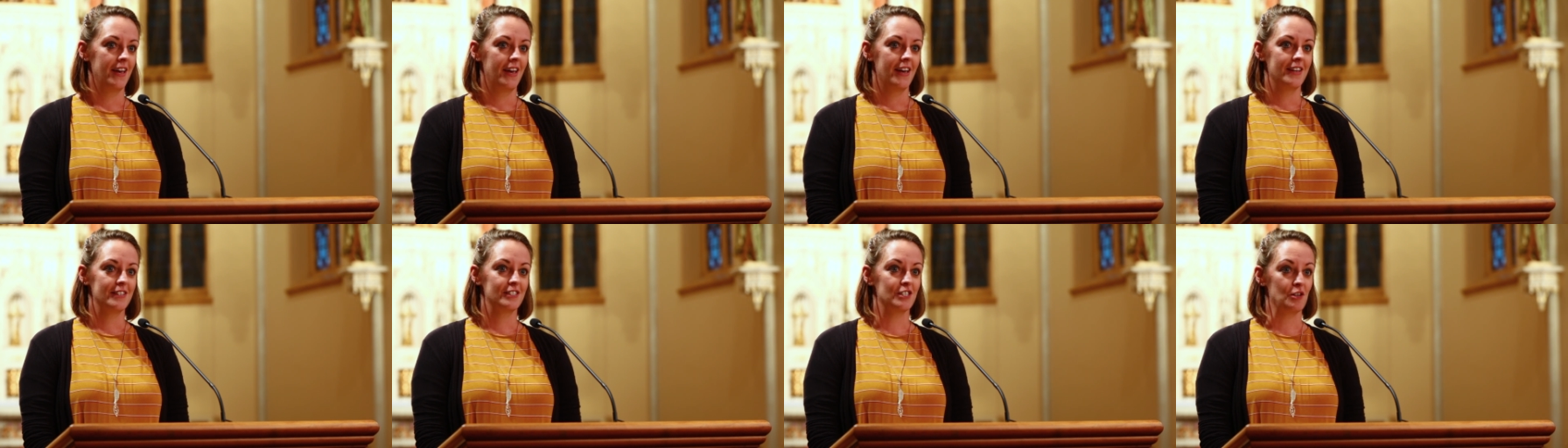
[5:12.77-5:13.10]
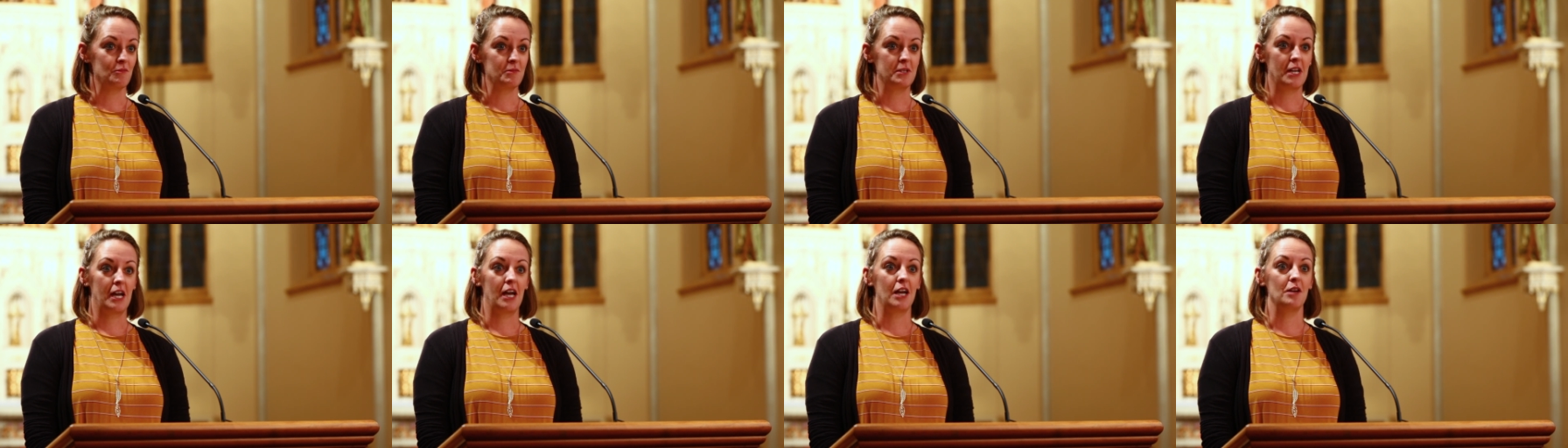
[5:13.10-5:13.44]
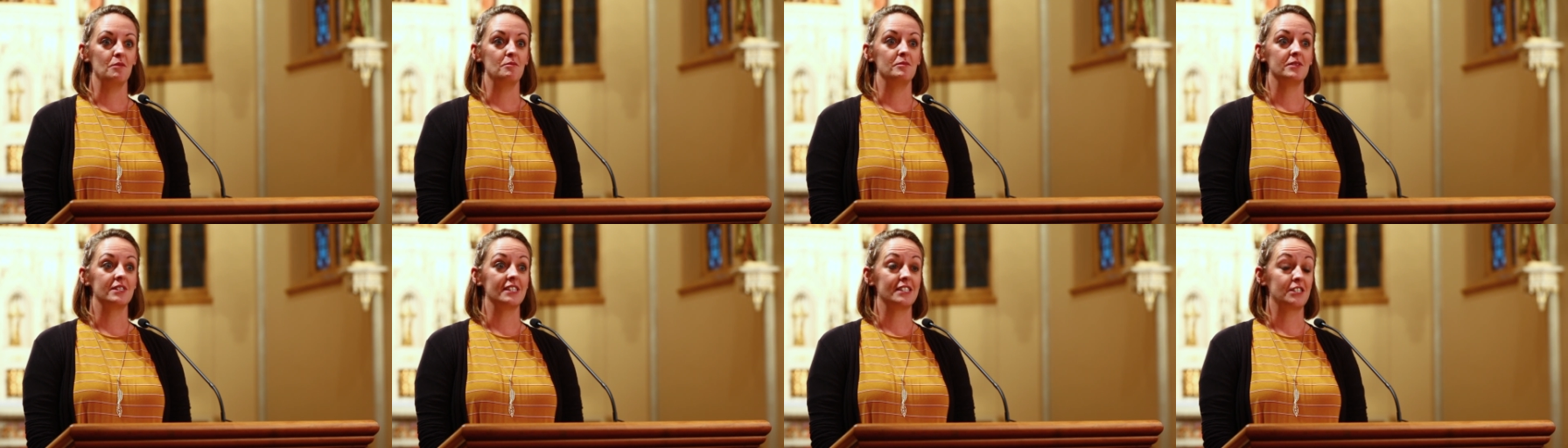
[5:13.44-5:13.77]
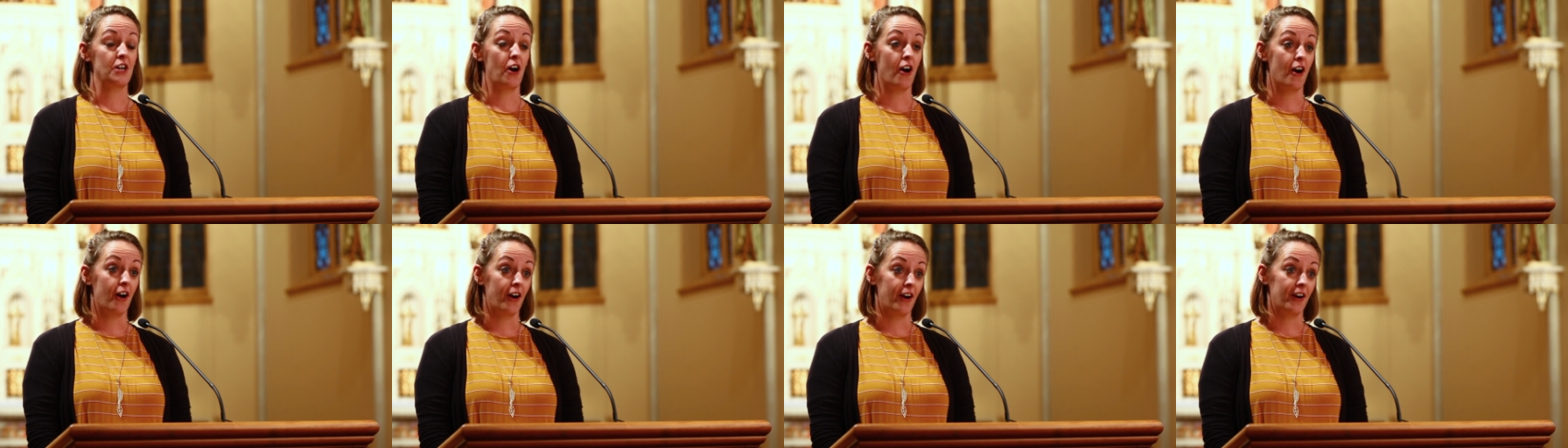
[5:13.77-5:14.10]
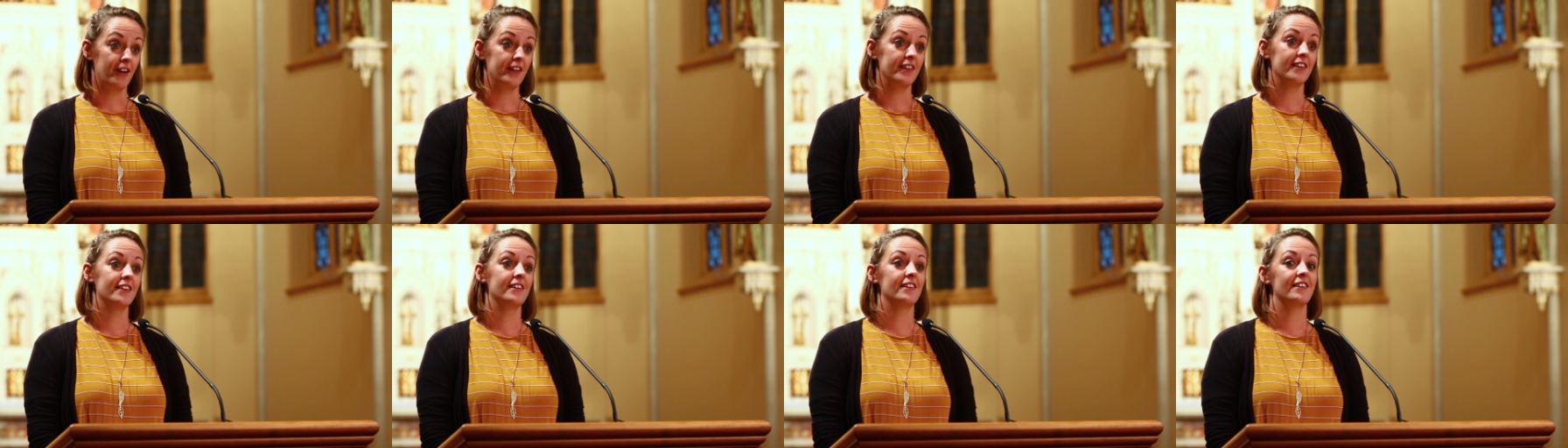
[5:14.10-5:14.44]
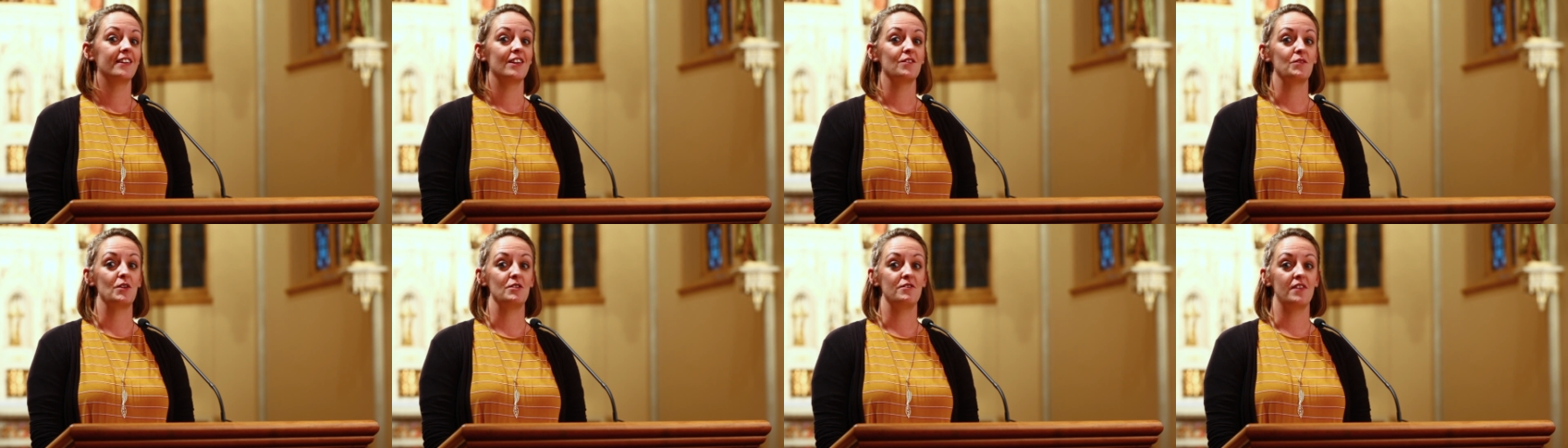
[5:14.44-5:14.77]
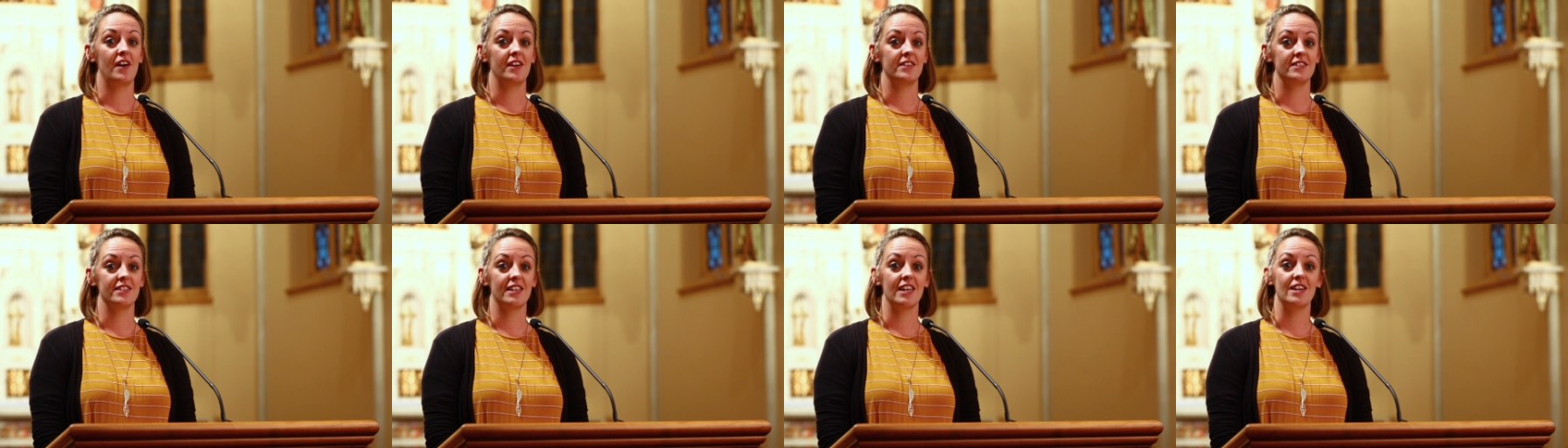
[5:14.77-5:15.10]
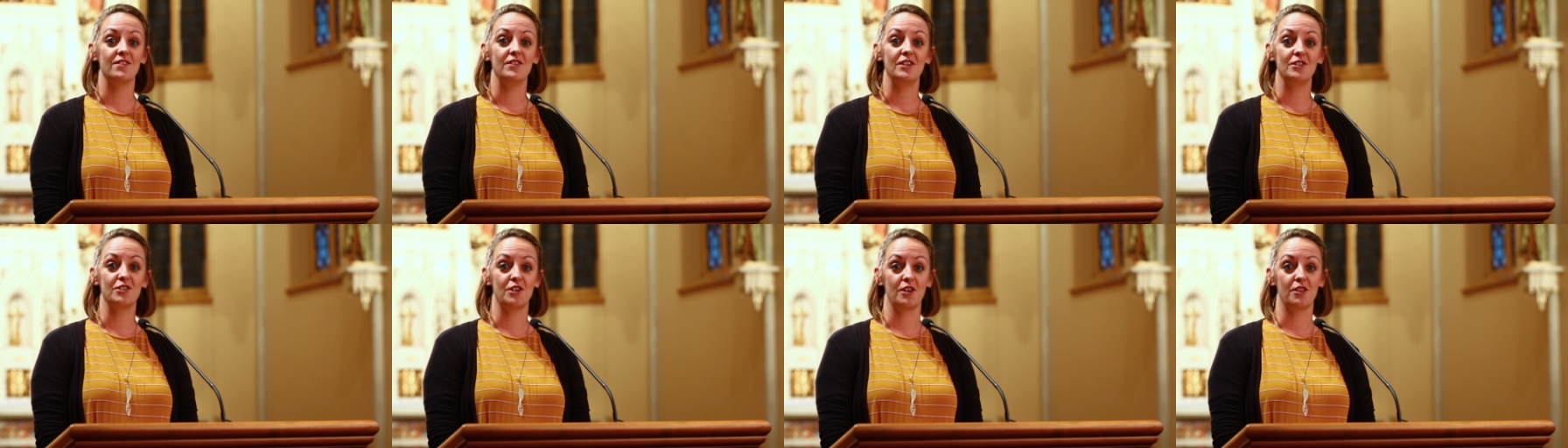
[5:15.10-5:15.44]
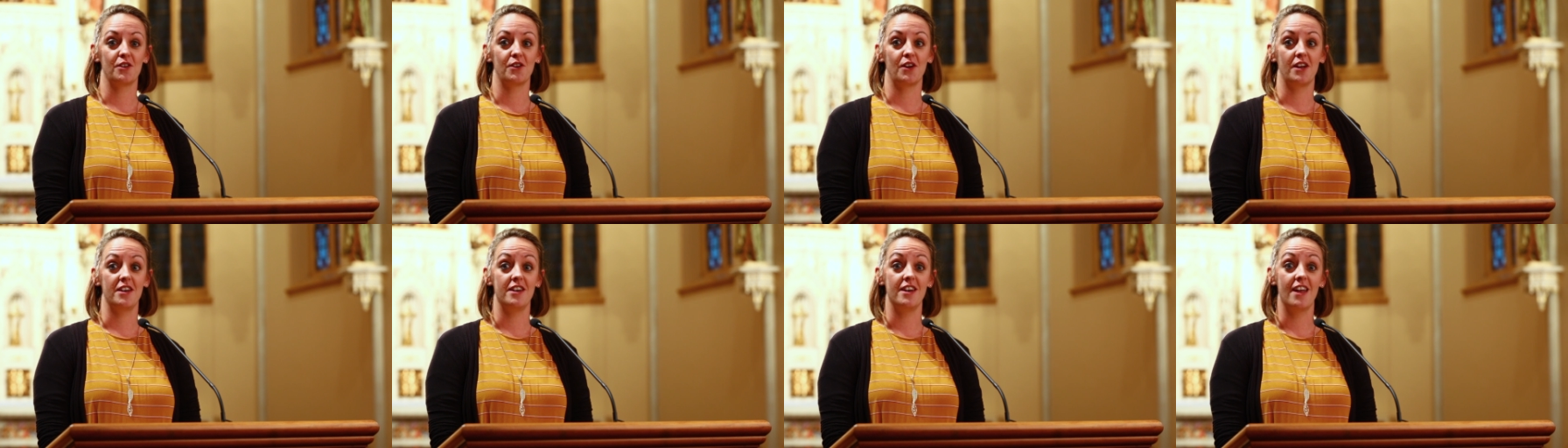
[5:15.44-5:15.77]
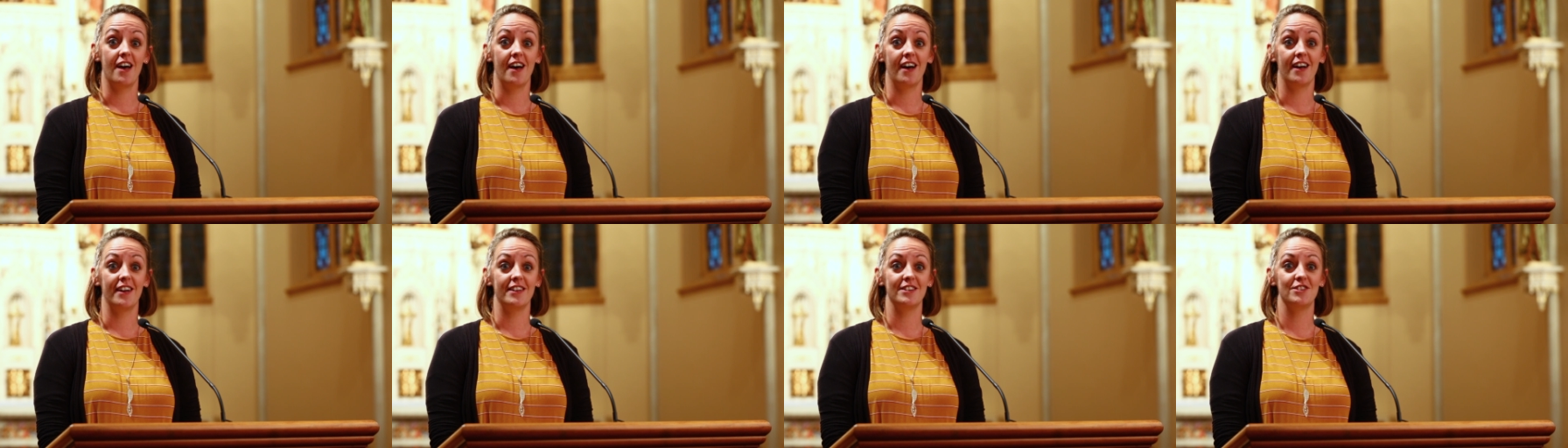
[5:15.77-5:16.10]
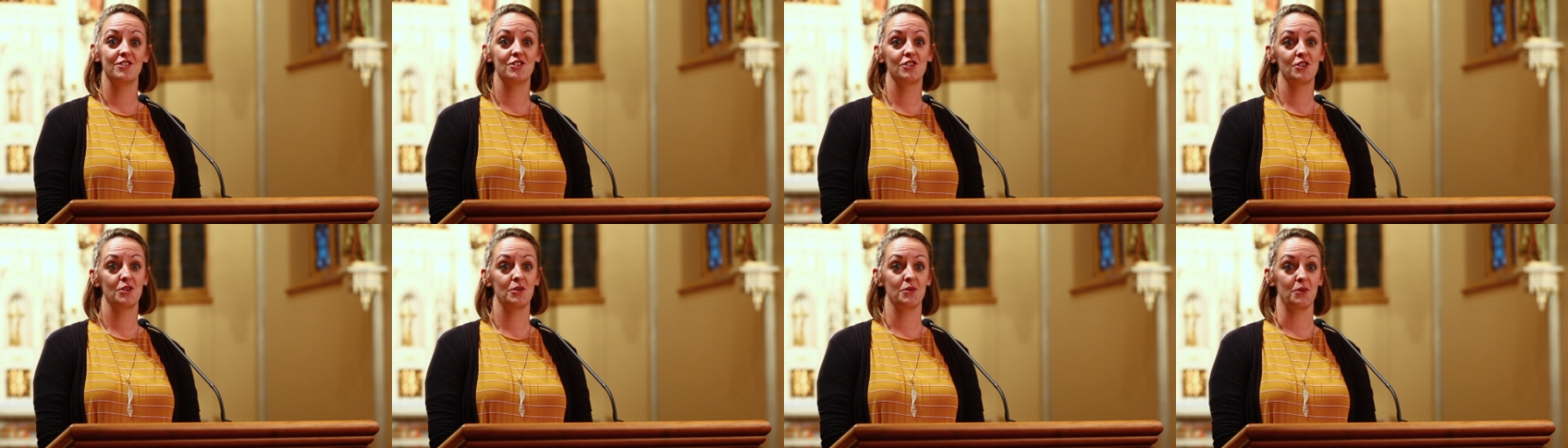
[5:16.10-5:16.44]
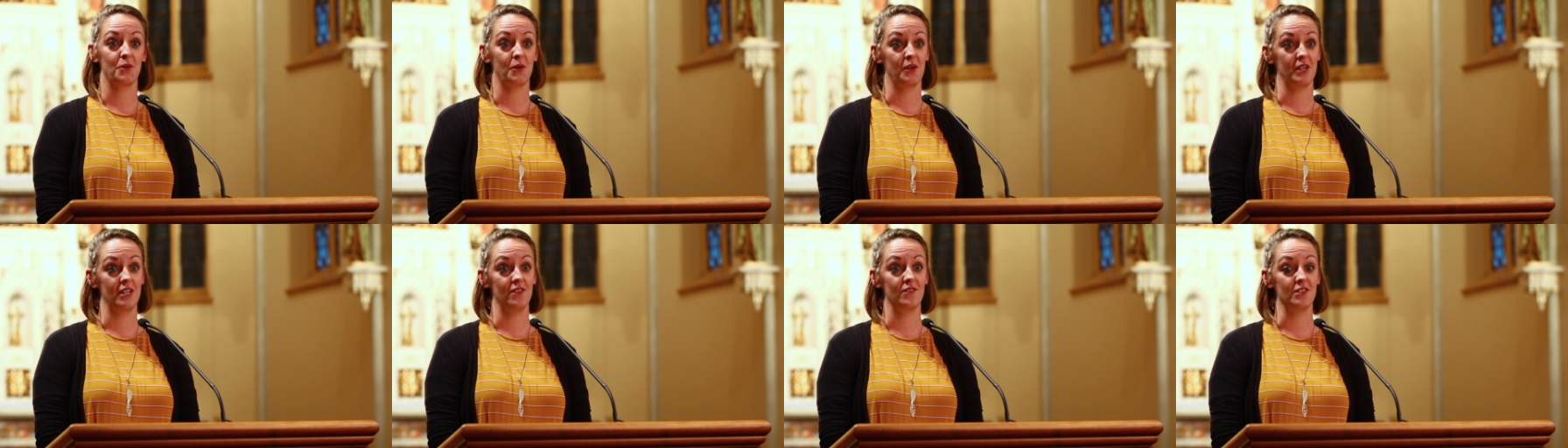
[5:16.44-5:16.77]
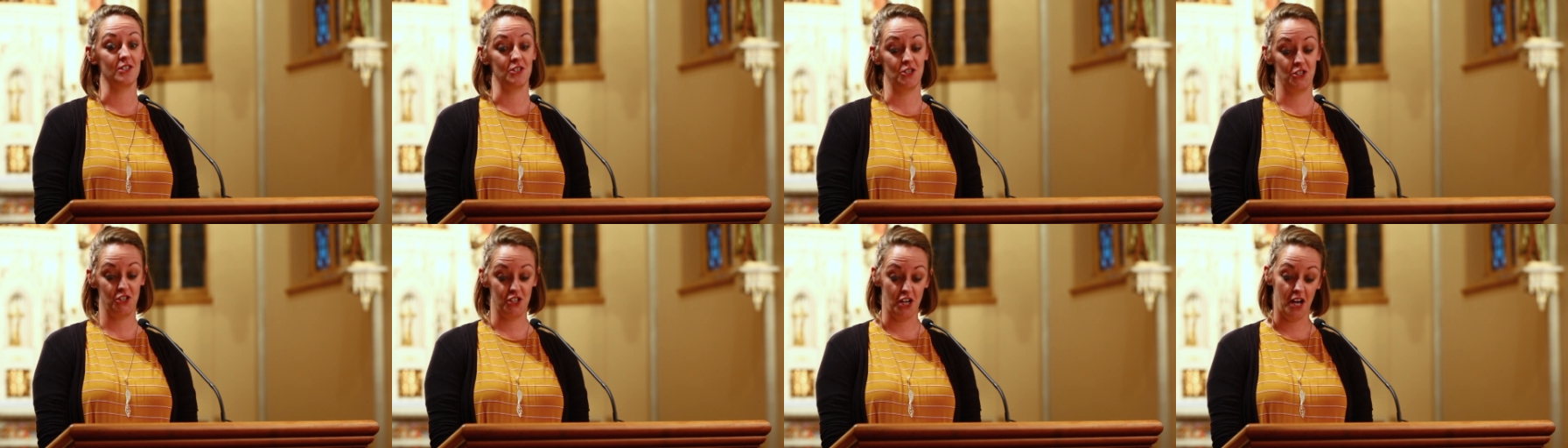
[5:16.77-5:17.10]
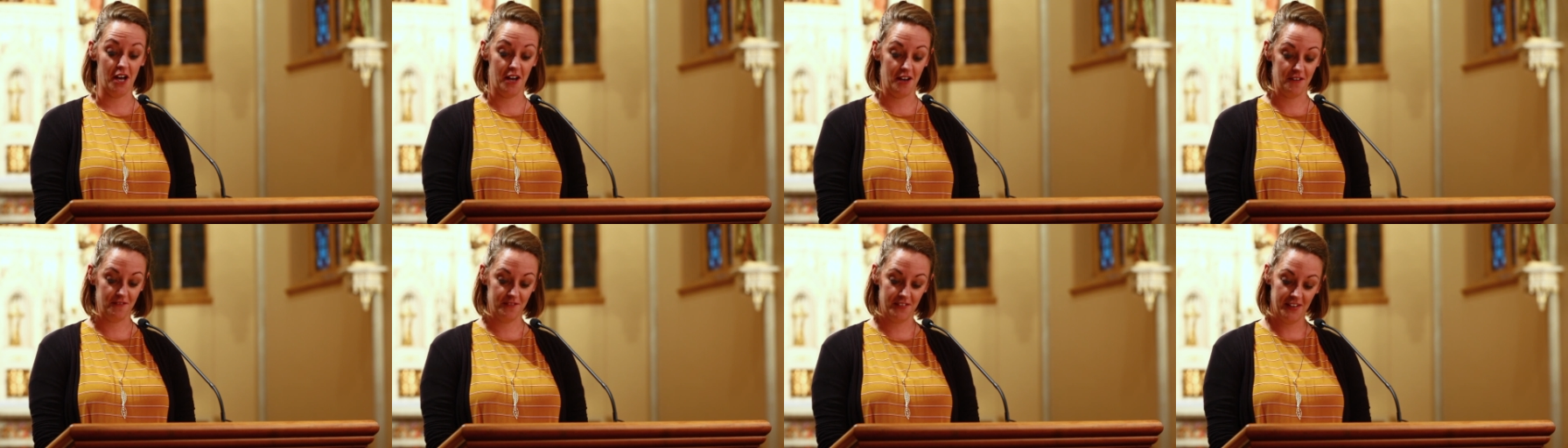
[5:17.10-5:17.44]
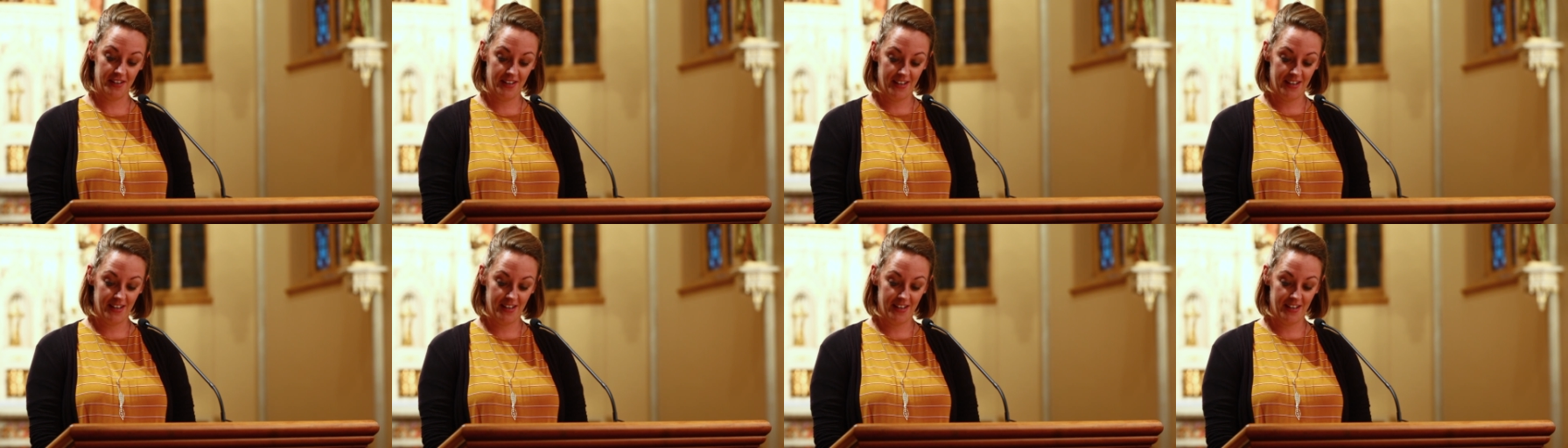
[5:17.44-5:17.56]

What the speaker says: Sometimes it's hard, and we've had to give each other a nudge or even a shove